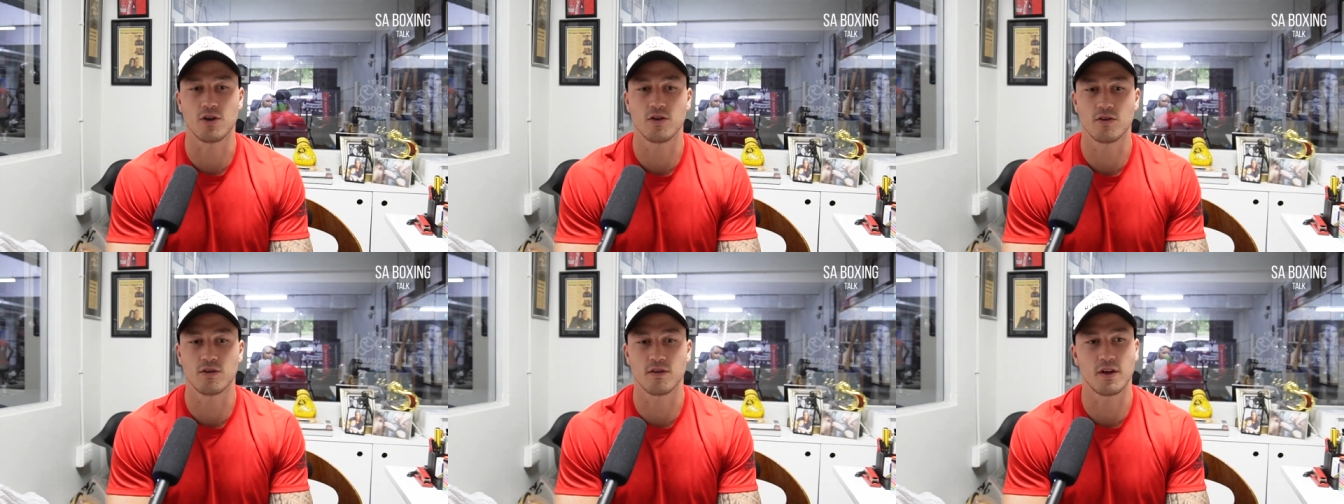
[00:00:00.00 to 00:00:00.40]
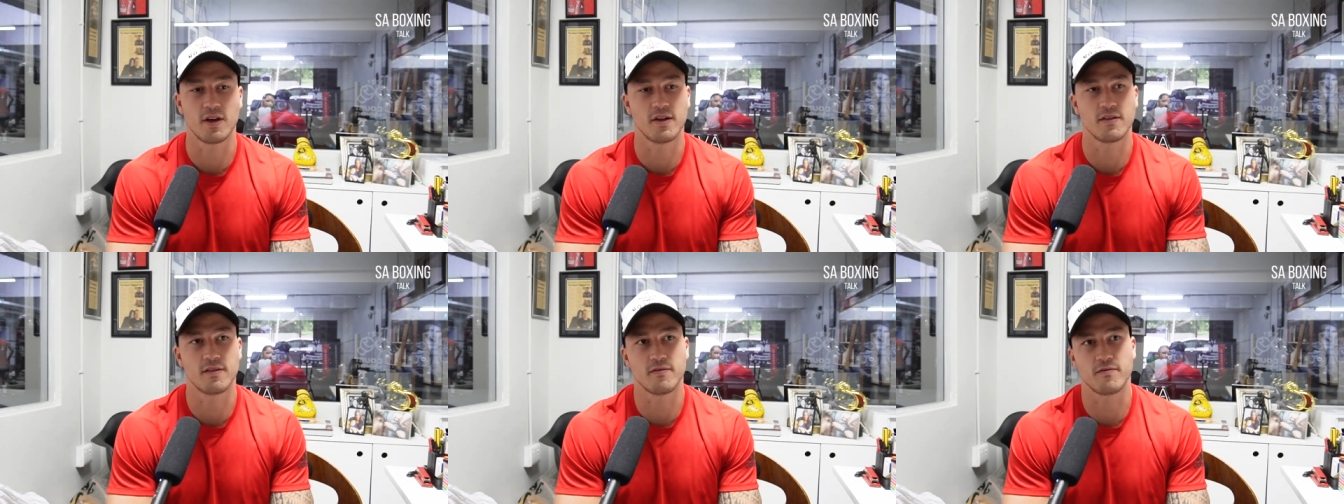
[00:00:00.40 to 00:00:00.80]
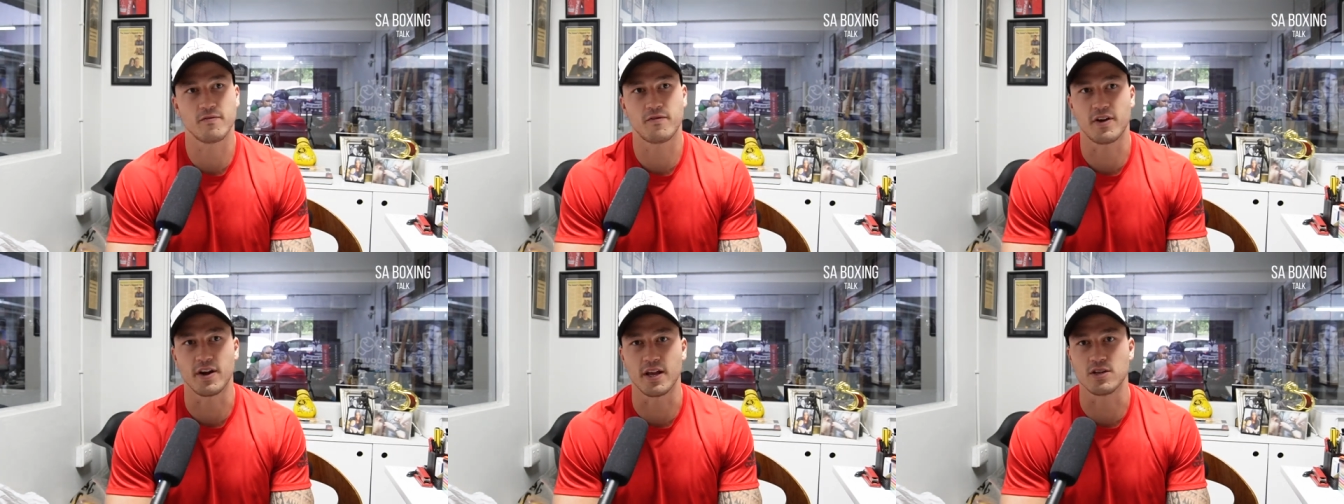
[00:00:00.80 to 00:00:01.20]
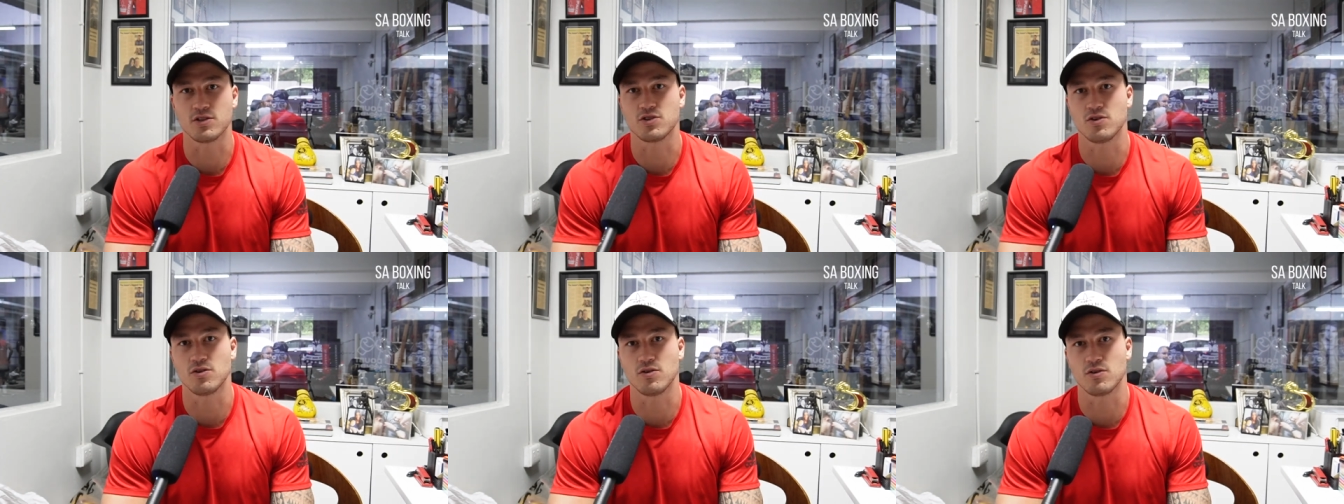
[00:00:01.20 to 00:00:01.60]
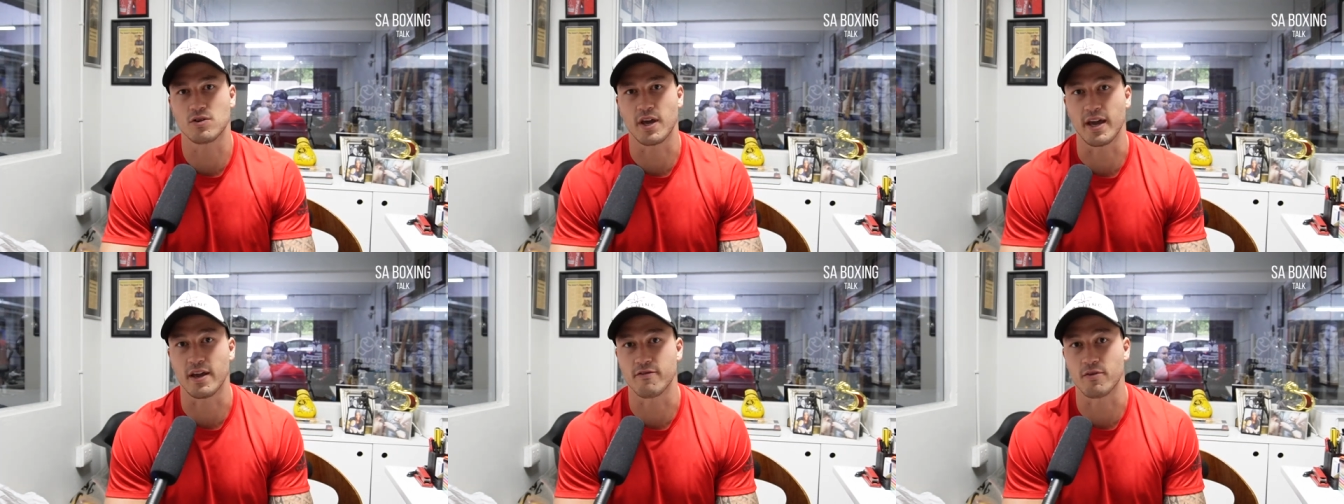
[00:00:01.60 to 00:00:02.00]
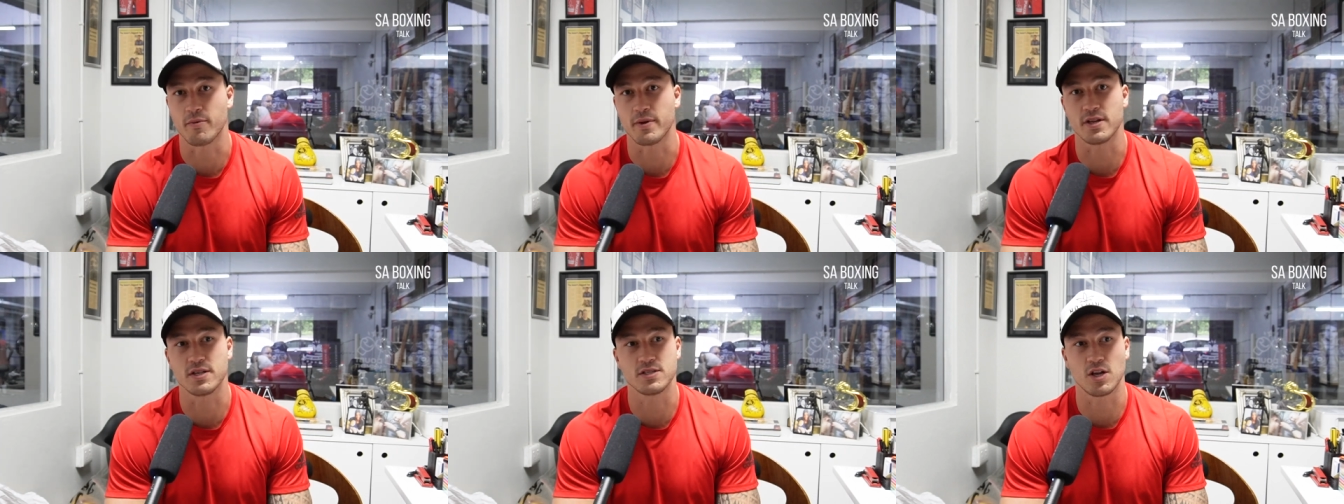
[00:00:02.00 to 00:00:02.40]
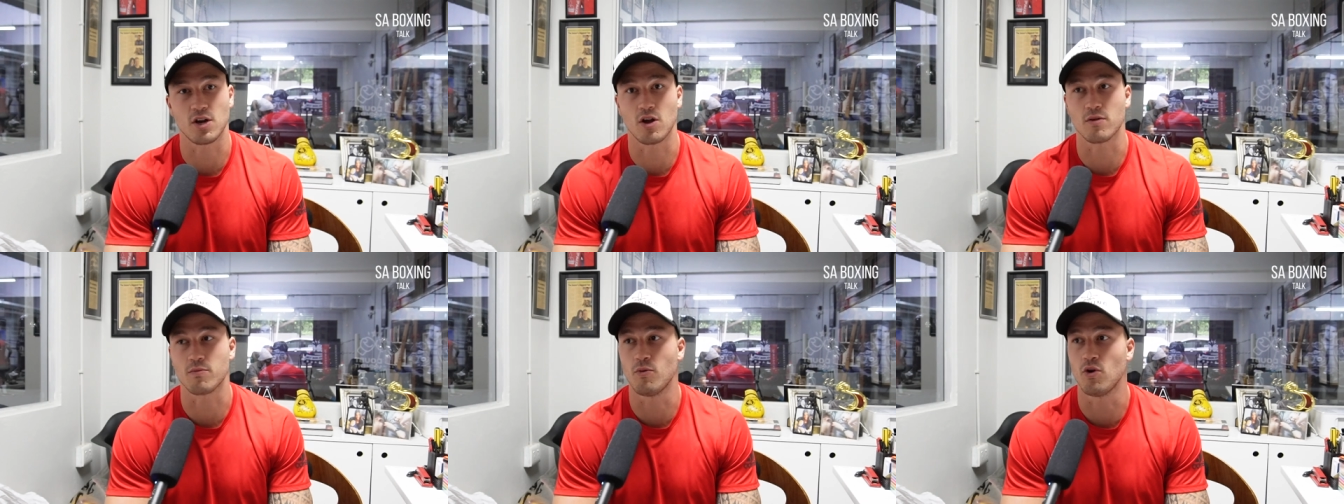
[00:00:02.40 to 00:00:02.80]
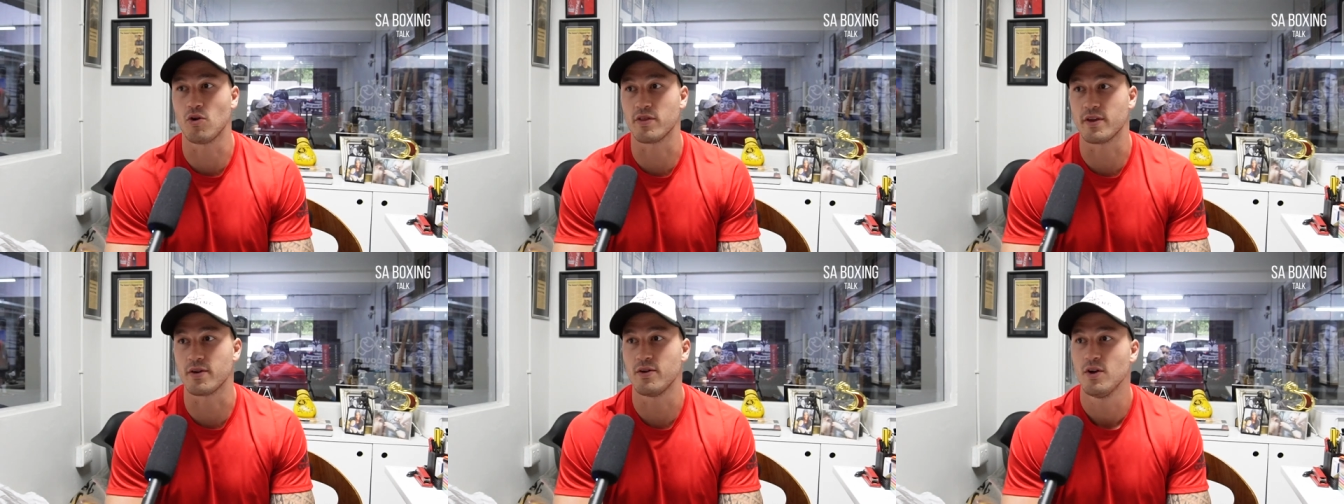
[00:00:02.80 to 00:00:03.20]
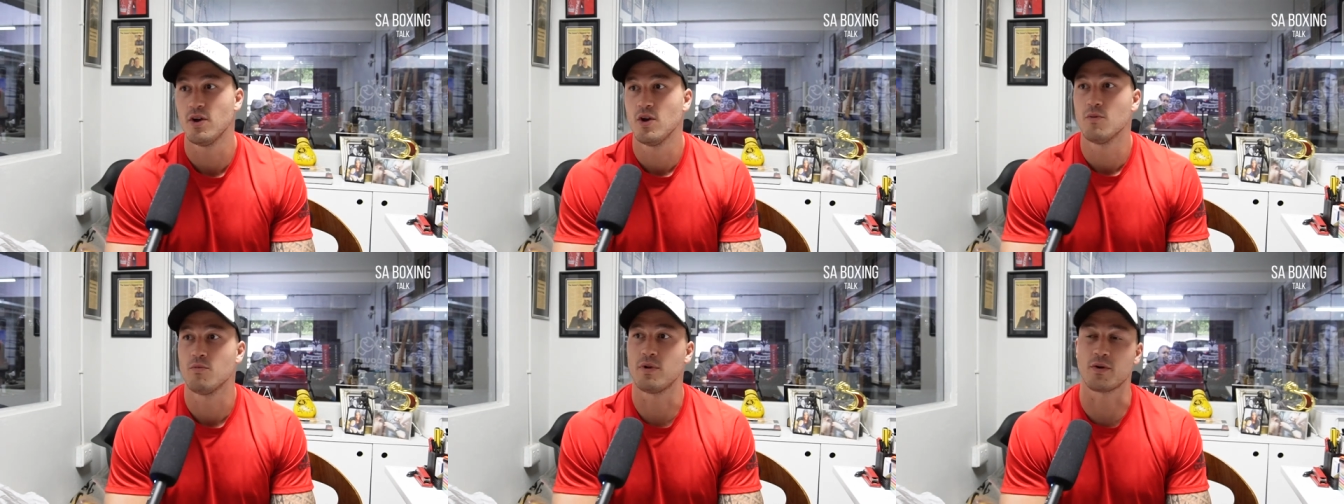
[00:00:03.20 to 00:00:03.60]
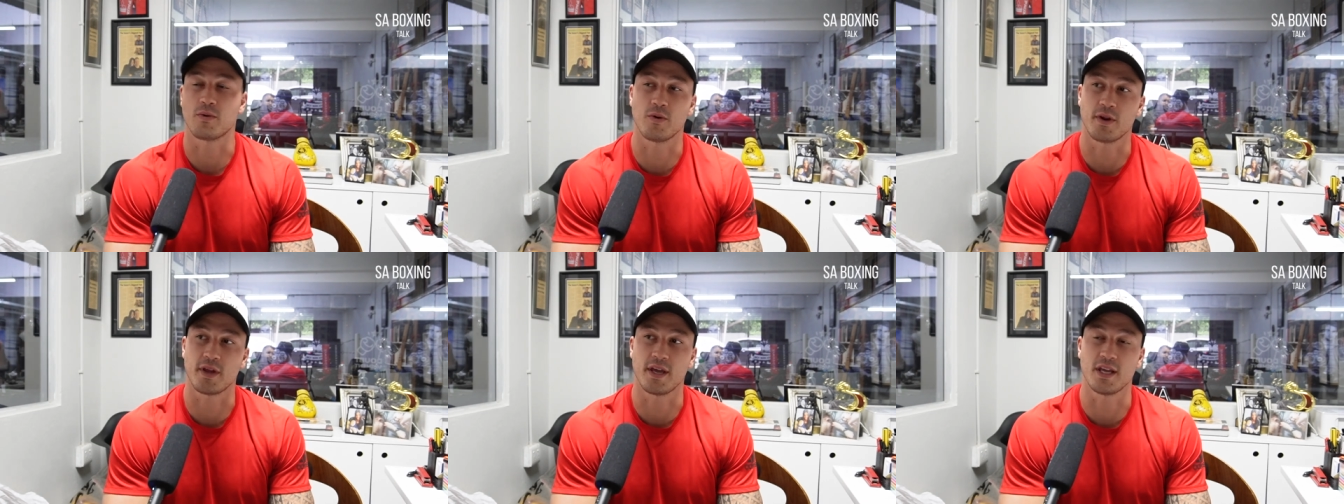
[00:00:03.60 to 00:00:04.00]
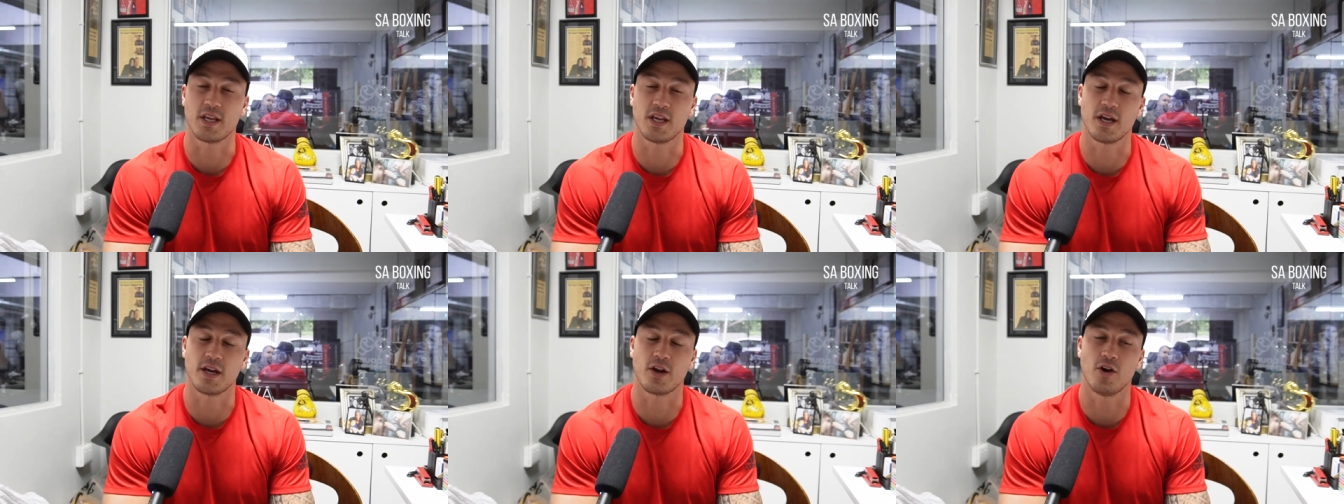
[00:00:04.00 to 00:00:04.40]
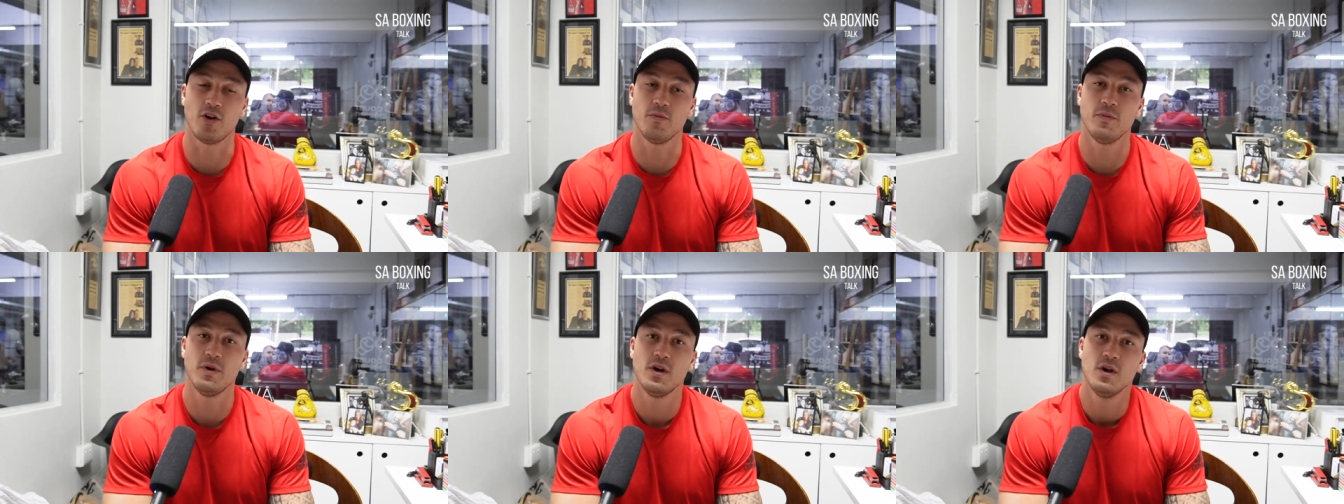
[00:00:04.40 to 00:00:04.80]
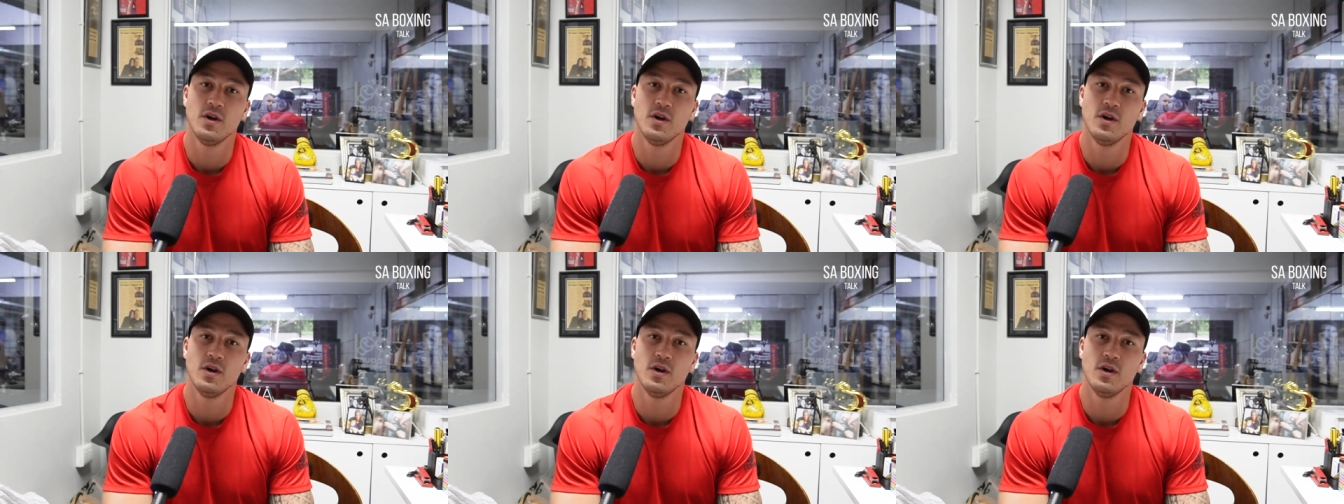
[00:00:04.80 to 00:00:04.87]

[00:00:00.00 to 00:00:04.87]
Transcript: The financial gain from it is a lot more than what we would get here at home,